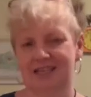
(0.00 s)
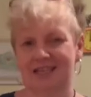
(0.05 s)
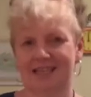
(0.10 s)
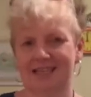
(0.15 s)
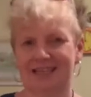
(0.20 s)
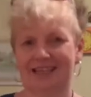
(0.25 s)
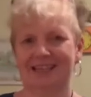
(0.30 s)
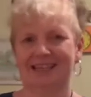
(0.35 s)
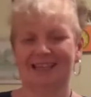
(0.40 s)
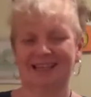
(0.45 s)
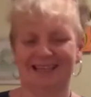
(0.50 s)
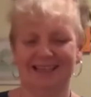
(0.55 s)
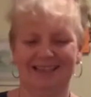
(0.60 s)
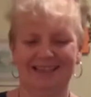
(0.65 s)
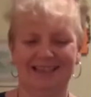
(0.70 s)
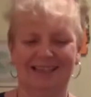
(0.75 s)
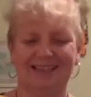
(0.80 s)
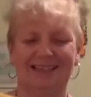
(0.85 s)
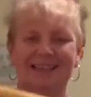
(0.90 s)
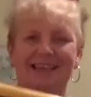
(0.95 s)

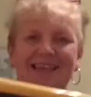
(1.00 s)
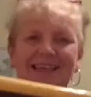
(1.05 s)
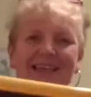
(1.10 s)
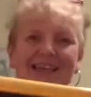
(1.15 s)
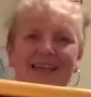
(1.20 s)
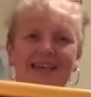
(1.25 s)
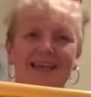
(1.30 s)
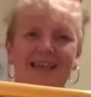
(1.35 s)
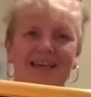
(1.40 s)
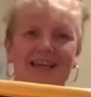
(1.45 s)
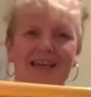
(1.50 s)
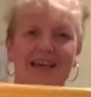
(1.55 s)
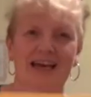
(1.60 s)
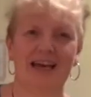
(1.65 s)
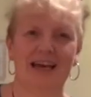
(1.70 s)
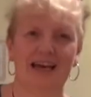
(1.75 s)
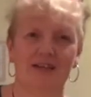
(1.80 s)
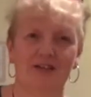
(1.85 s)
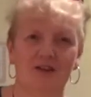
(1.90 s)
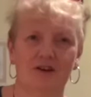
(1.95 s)
And
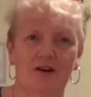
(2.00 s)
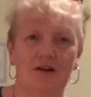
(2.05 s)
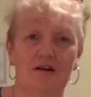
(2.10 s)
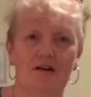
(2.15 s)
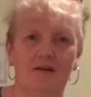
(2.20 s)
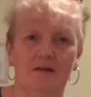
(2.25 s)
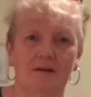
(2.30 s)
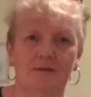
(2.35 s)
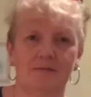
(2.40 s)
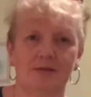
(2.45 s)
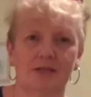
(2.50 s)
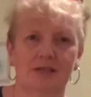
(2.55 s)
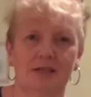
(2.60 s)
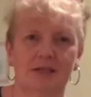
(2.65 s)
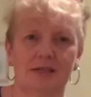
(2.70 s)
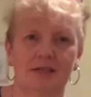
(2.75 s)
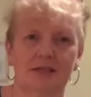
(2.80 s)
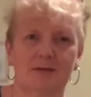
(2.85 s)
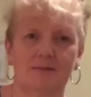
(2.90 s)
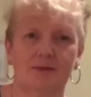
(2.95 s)
I'm just going
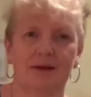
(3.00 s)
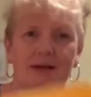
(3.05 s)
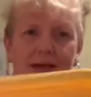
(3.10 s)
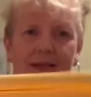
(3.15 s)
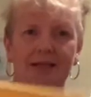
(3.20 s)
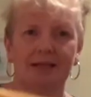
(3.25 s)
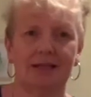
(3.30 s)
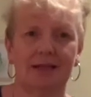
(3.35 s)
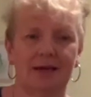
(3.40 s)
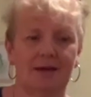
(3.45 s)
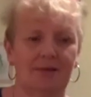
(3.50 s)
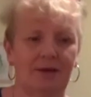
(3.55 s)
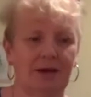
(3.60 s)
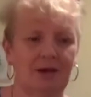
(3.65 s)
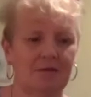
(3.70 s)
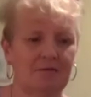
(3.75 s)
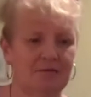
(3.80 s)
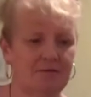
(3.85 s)
to tip it. There we go.